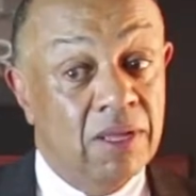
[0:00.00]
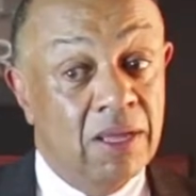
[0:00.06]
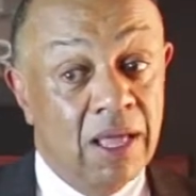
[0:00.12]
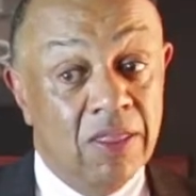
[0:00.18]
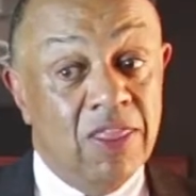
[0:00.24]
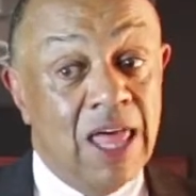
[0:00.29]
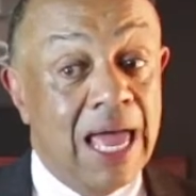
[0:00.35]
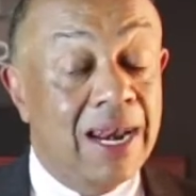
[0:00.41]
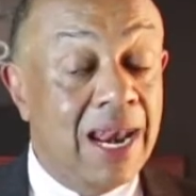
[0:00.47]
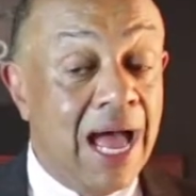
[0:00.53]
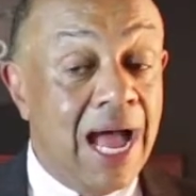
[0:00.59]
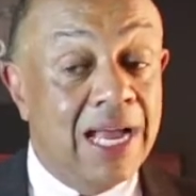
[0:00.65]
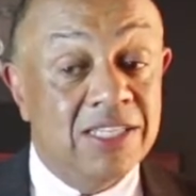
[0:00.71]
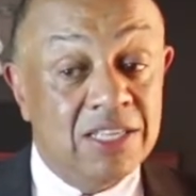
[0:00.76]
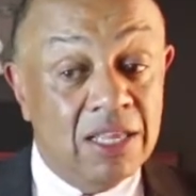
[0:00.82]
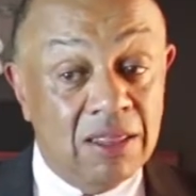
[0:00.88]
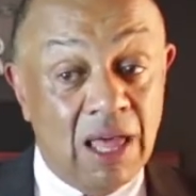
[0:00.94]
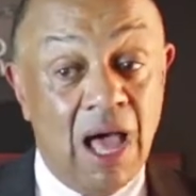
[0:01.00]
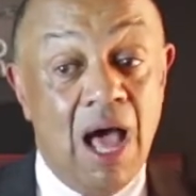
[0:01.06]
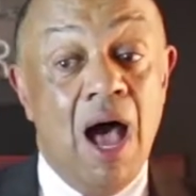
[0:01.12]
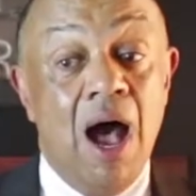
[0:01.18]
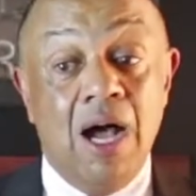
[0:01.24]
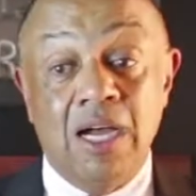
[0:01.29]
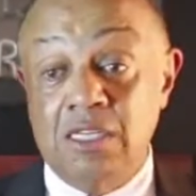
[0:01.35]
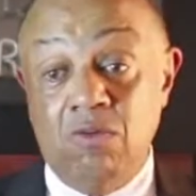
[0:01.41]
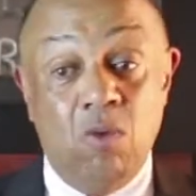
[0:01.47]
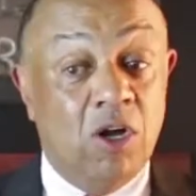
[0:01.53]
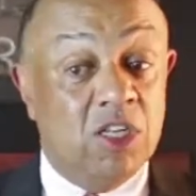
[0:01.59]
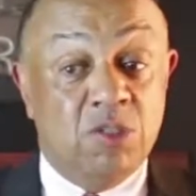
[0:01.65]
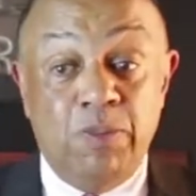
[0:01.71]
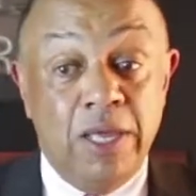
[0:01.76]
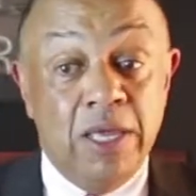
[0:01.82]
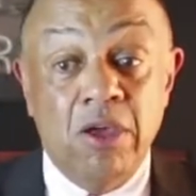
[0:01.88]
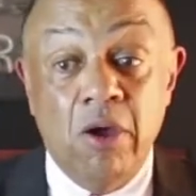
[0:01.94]
And that lies at the heart of
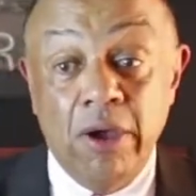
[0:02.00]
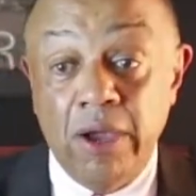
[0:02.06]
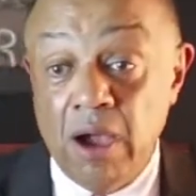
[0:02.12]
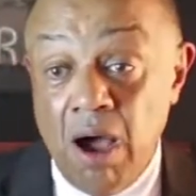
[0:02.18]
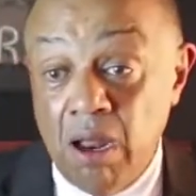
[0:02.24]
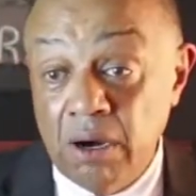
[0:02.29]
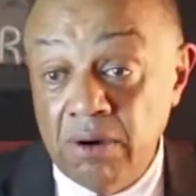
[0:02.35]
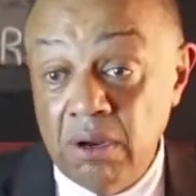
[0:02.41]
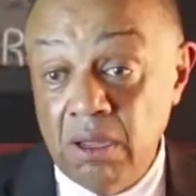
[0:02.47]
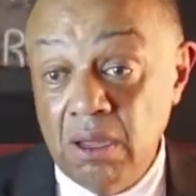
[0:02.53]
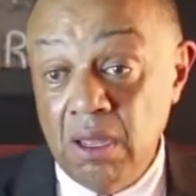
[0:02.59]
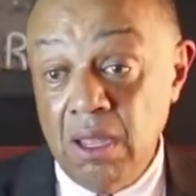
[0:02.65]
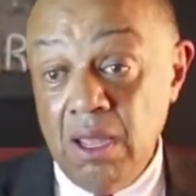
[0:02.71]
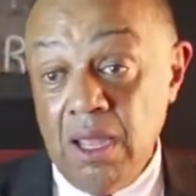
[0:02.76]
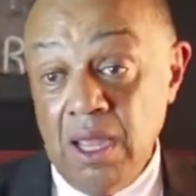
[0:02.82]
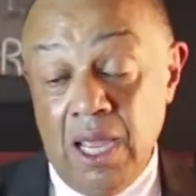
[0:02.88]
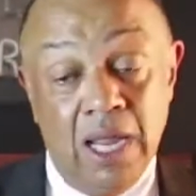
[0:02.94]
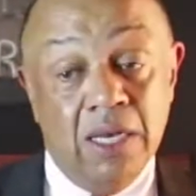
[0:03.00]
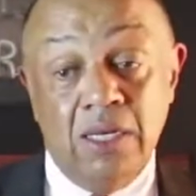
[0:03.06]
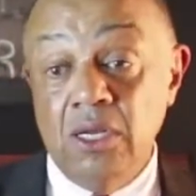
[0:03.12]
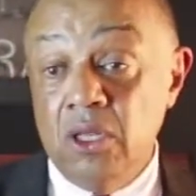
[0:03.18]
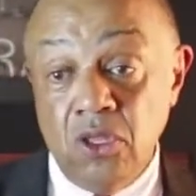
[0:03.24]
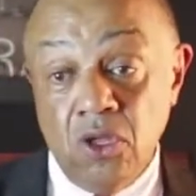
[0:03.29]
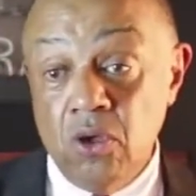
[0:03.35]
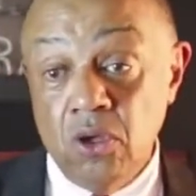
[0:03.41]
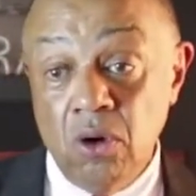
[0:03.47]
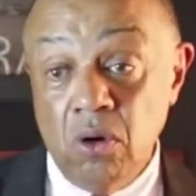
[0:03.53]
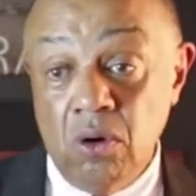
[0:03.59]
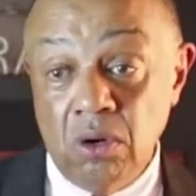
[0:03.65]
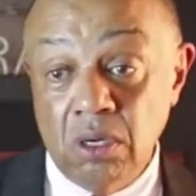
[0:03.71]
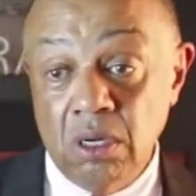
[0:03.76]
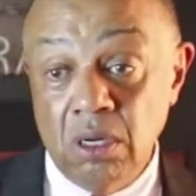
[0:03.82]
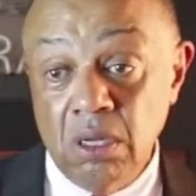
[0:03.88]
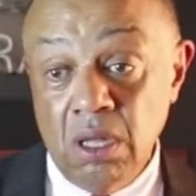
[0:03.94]
what's been going on in New
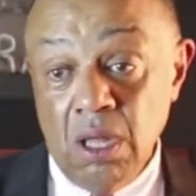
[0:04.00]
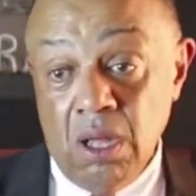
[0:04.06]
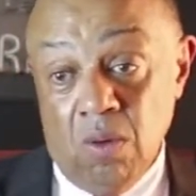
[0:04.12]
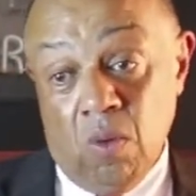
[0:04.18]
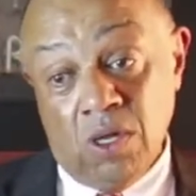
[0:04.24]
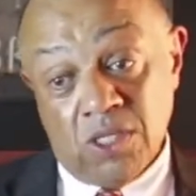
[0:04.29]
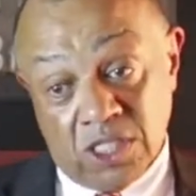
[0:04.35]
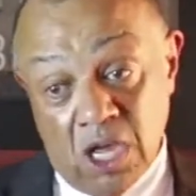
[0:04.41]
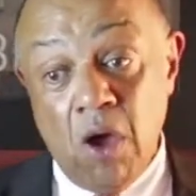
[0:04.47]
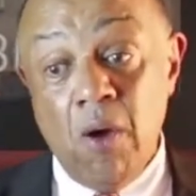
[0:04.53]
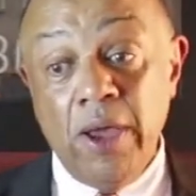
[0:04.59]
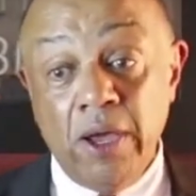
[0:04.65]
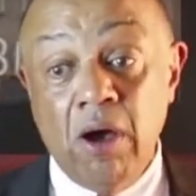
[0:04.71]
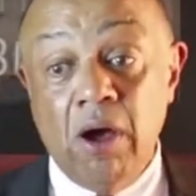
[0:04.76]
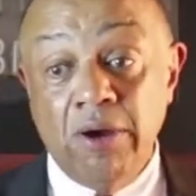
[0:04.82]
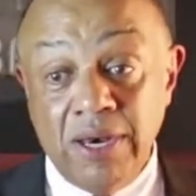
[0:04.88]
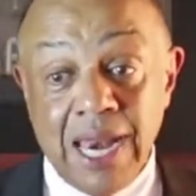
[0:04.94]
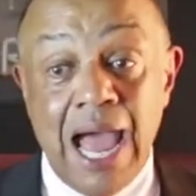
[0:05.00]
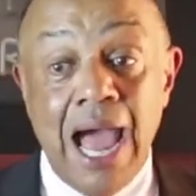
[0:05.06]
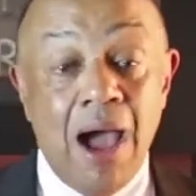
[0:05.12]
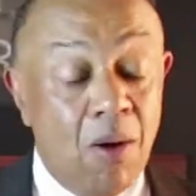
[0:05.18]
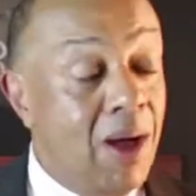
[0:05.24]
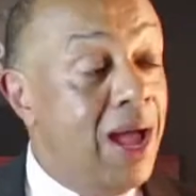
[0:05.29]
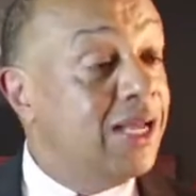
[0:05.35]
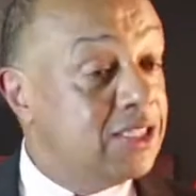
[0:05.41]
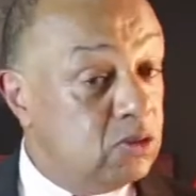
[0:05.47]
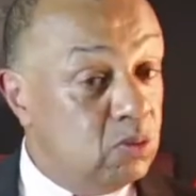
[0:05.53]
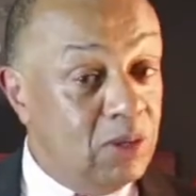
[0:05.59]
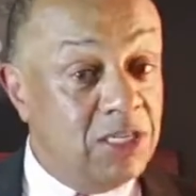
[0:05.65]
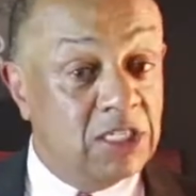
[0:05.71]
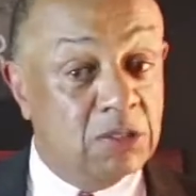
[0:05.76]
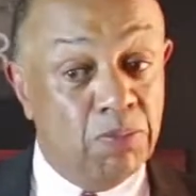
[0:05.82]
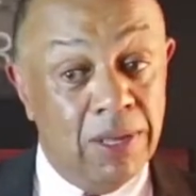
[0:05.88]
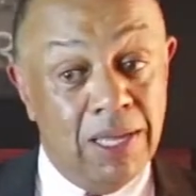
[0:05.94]
York, what's going on now as
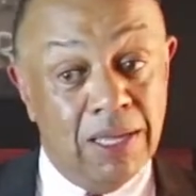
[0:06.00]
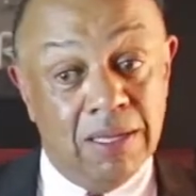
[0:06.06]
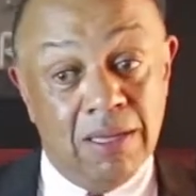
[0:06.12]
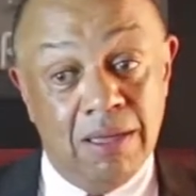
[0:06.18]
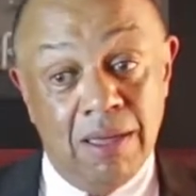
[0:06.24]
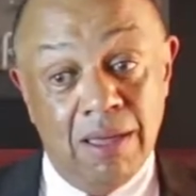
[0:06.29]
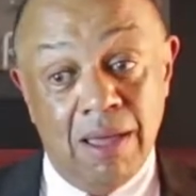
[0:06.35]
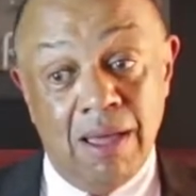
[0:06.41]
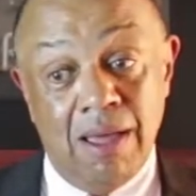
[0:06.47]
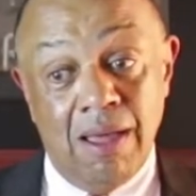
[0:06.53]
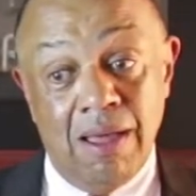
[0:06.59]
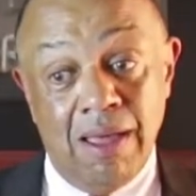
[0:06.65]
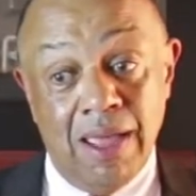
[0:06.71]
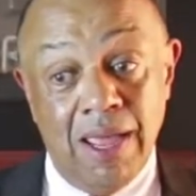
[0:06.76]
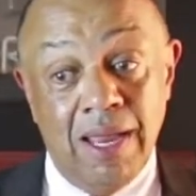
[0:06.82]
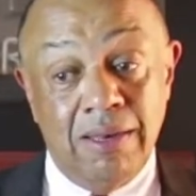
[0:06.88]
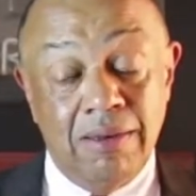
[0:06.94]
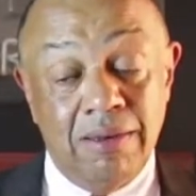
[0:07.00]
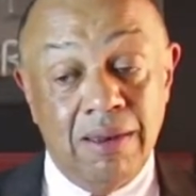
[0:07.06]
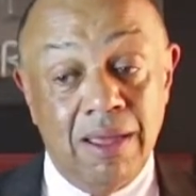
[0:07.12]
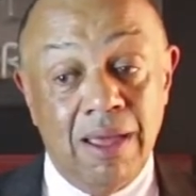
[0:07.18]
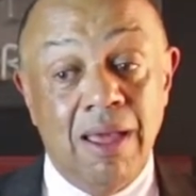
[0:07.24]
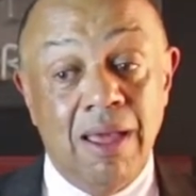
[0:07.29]
we speak in